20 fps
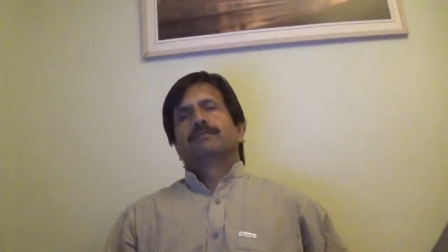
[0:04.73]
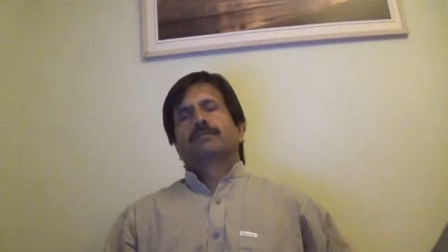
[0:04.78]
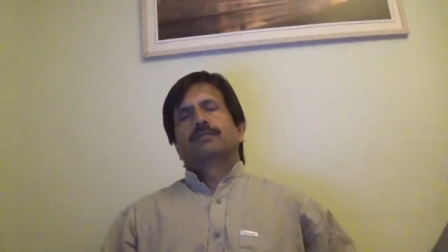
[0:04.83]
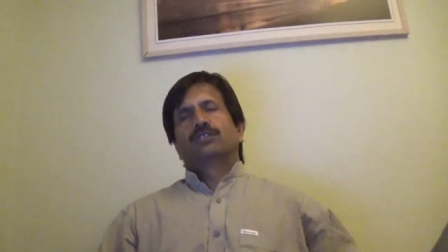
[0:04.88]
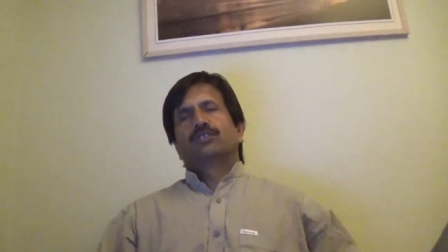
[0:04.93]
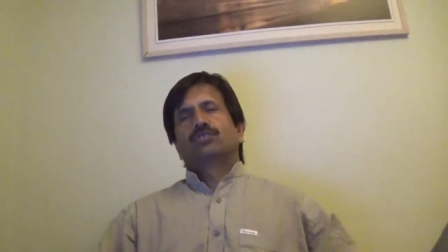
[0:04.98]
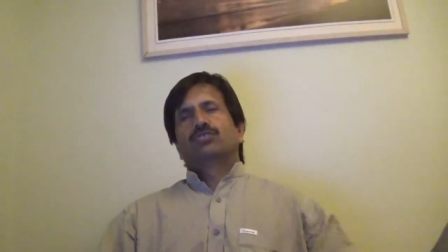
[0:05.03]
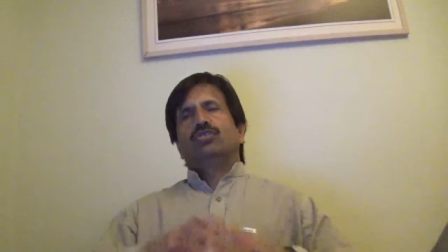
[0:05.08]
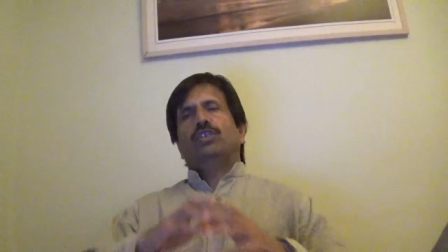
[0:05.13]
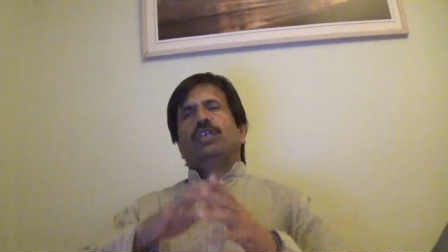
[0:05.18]

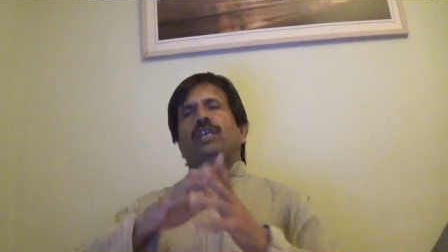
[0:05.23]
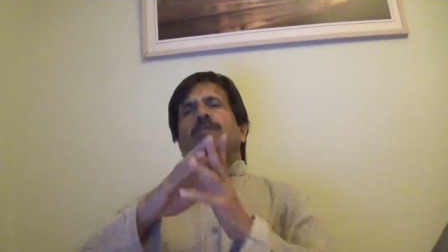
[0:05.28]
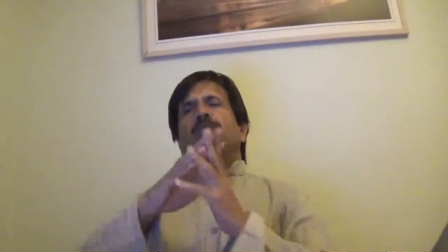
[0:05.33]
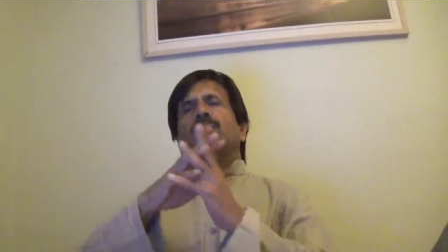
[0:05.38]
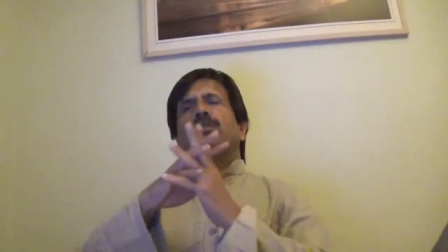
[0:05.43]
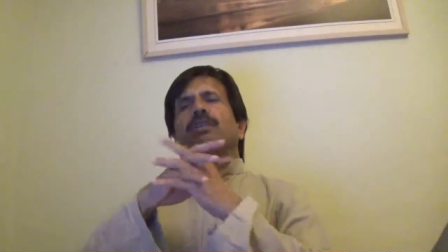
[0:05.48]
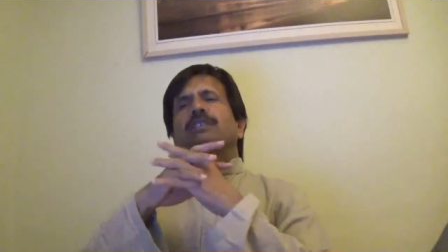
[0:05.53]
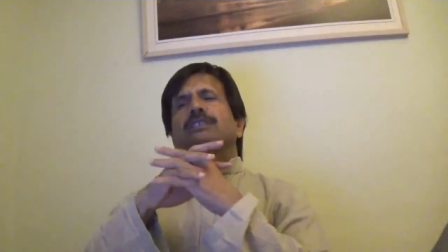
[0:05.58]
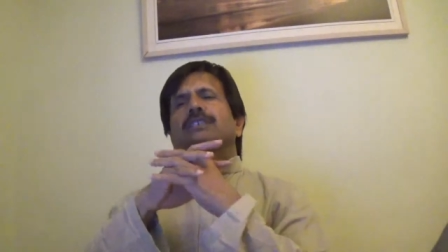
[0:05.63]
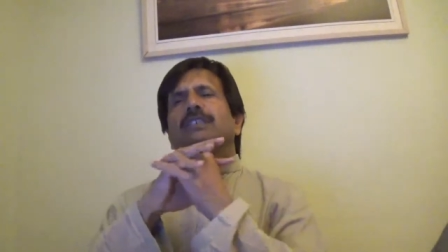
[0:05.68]
So the
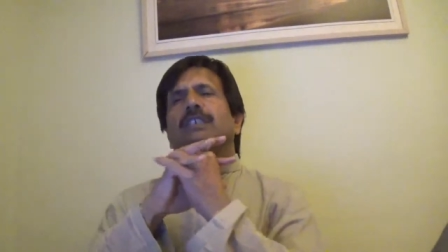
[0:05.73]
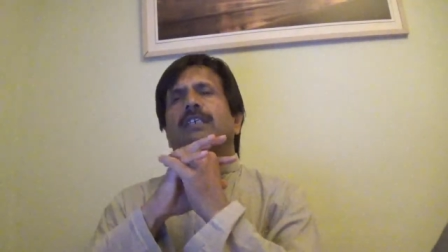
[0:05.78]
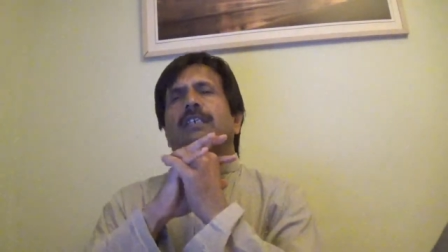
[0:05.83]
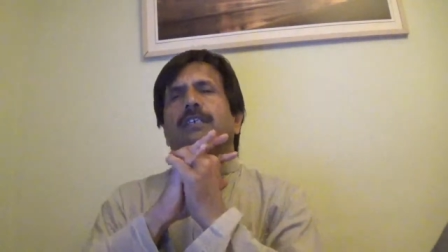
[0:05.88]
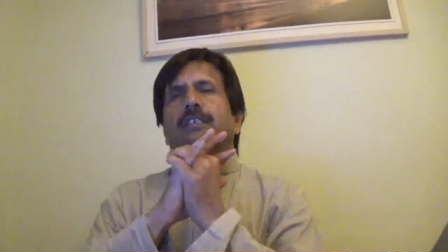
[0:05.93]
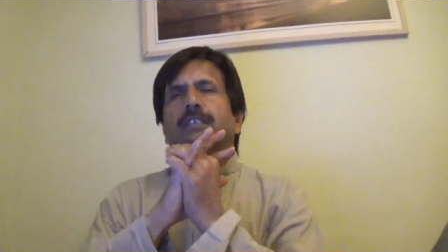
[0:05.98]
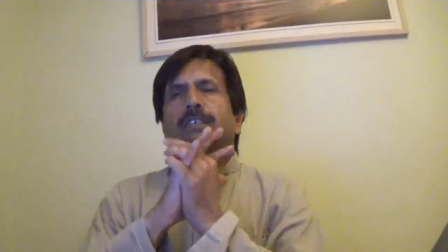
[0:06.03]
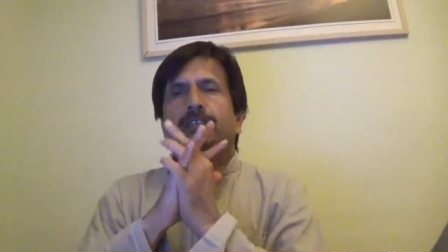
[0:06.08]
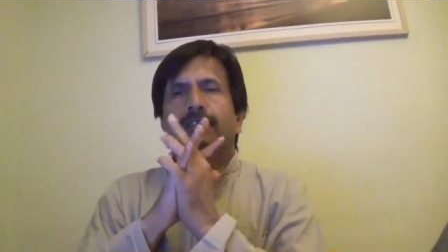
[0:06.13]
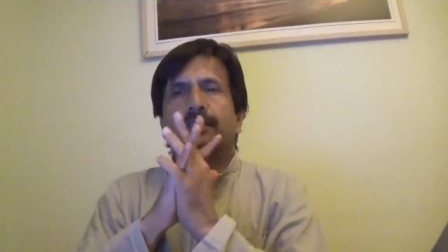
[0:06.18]
hemorrhoids
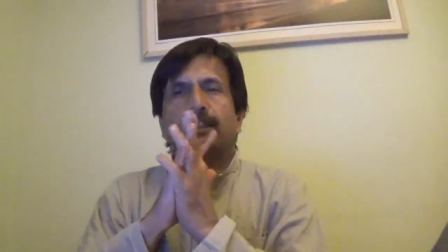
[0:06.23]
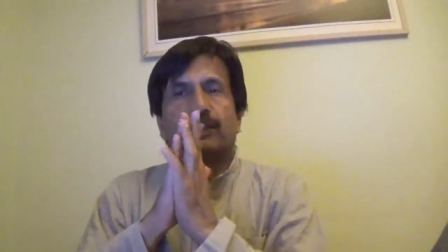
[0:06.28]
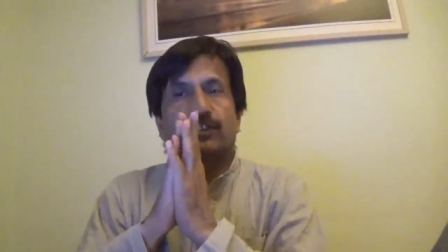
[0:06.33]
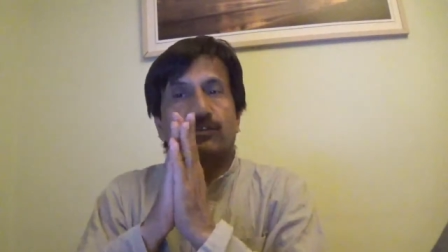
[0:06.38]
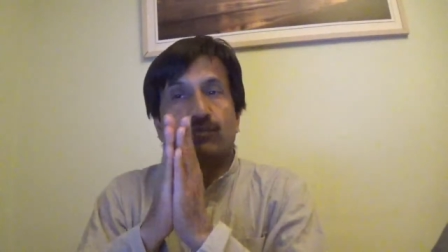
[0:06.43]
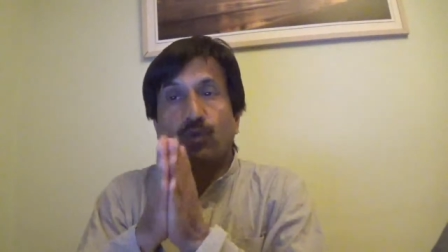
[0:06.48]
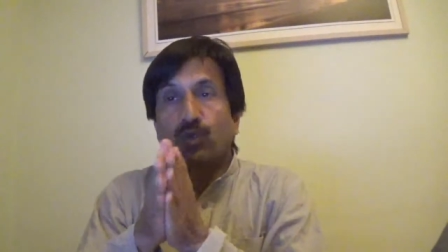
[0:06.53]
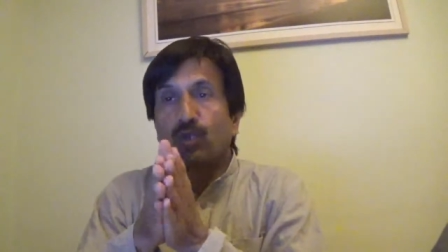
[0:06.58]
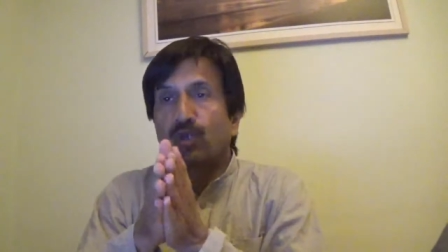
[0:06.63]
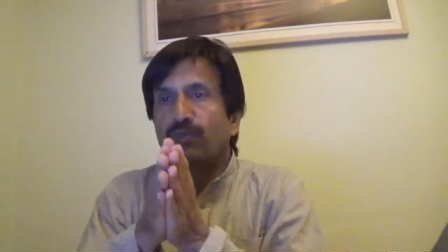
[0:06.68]
are uh, the
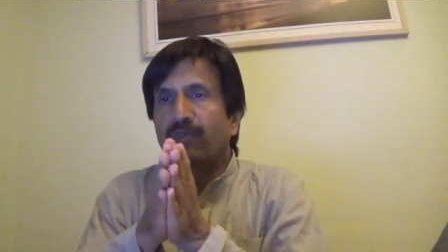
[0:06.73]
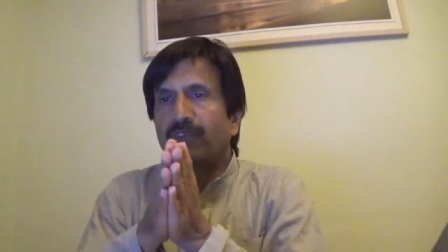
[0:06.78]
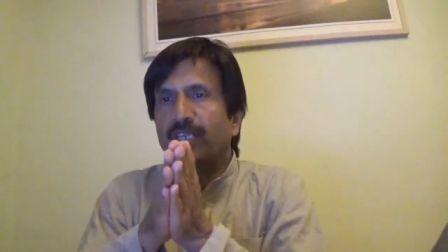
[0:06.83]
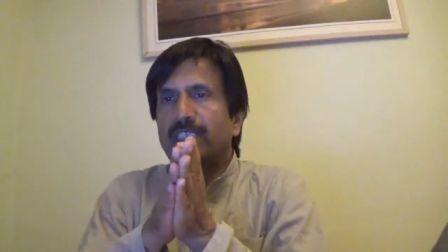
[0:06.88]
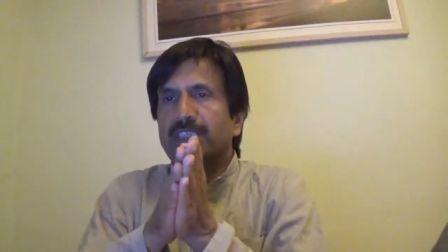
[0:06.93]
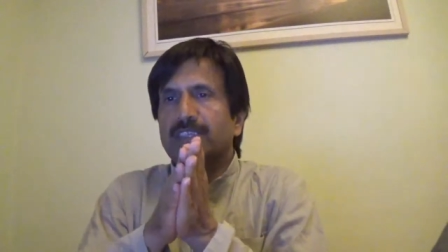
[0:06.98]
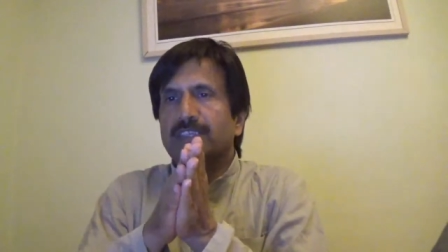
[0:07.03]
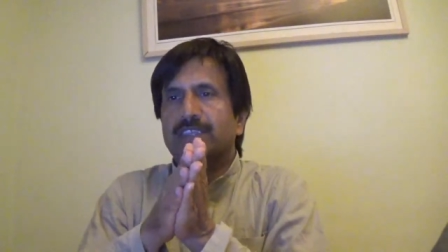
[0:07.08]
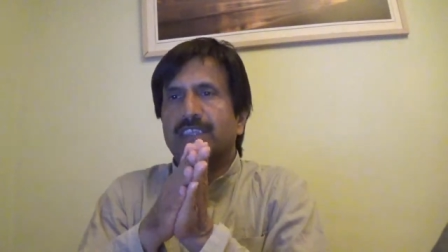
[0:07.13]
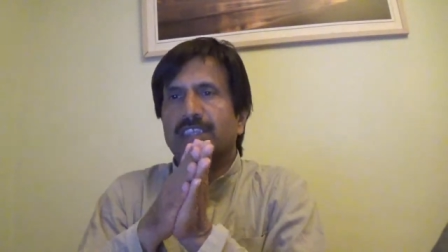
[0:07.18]
swollen
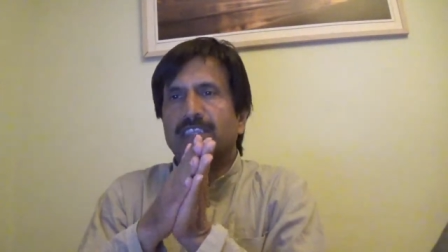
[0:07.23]
veins